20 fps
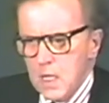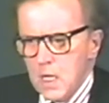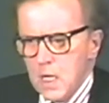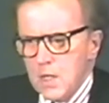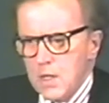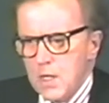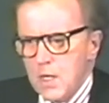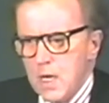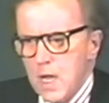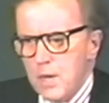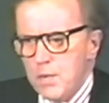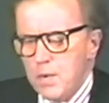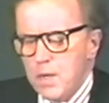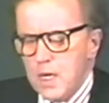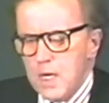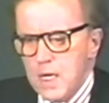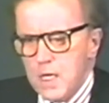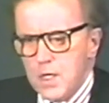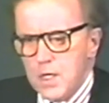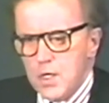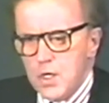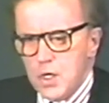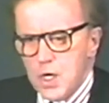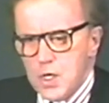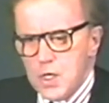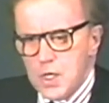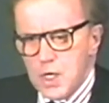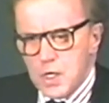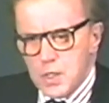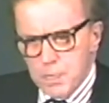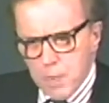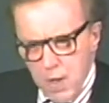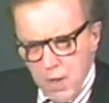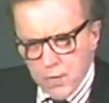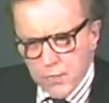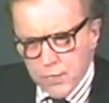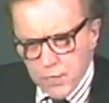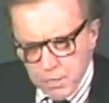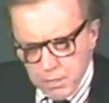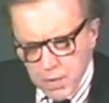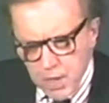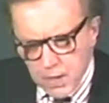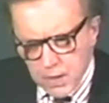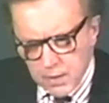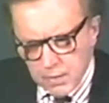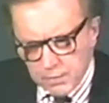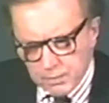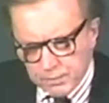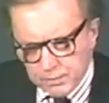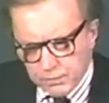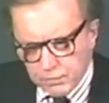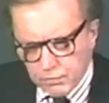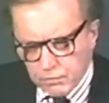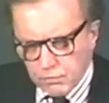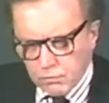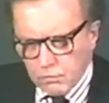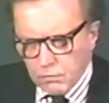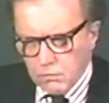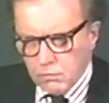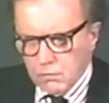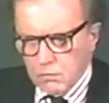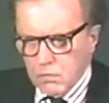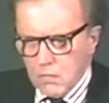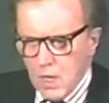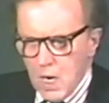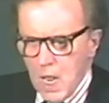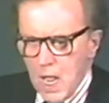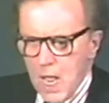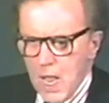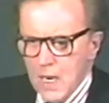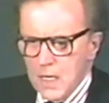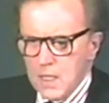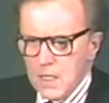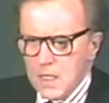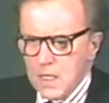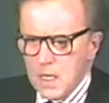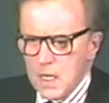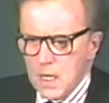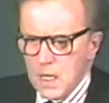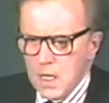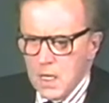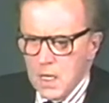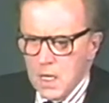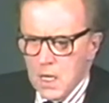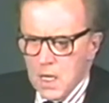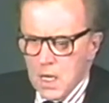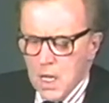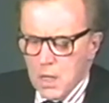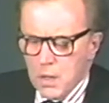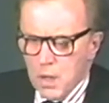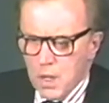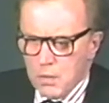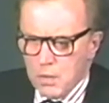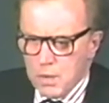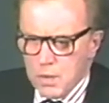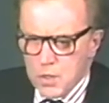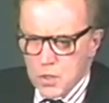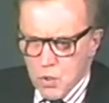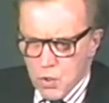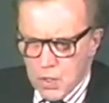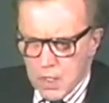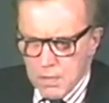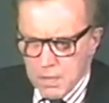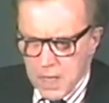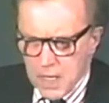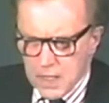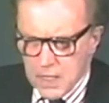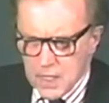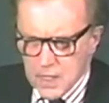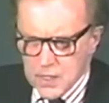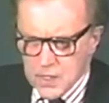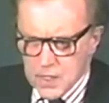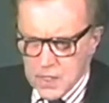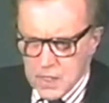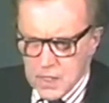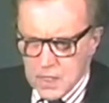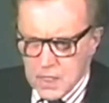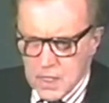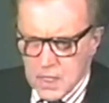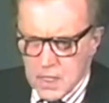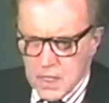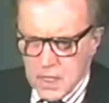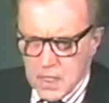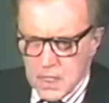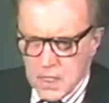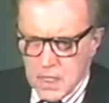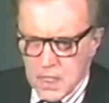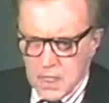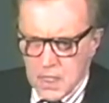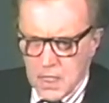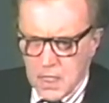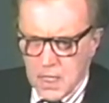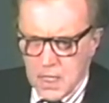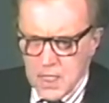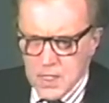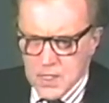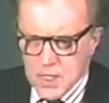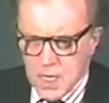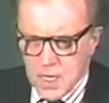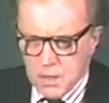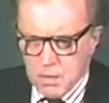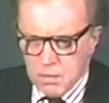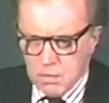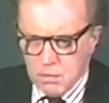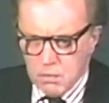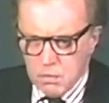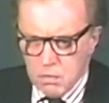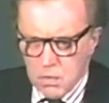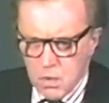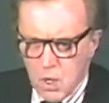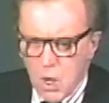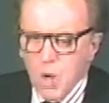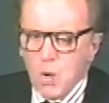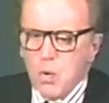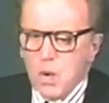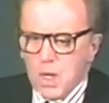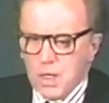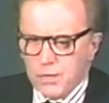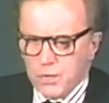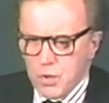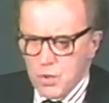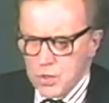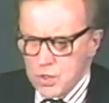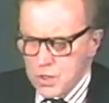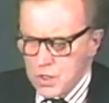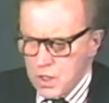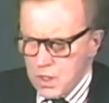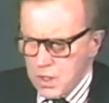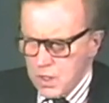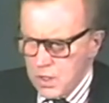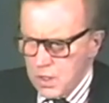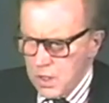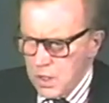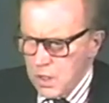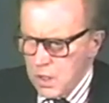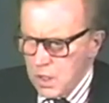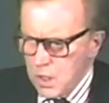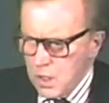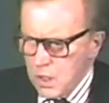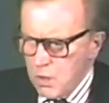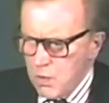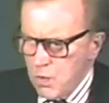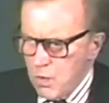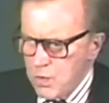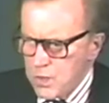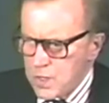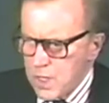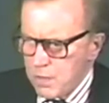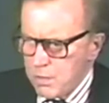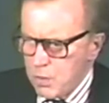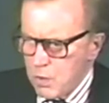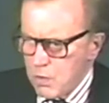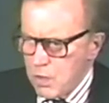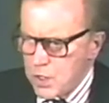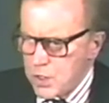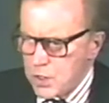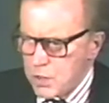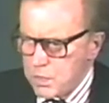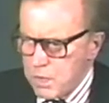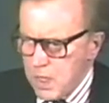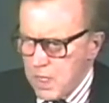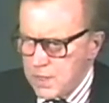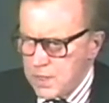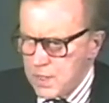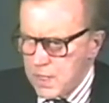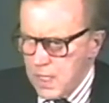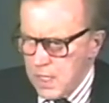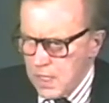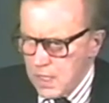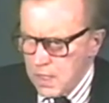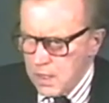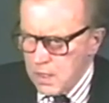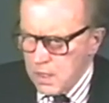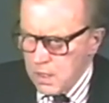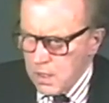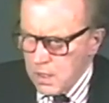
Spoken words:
that Edward Heath had just expelled from Britain. And we were talking about this, and he said, oh, well, of course, you always had more Russian spies in England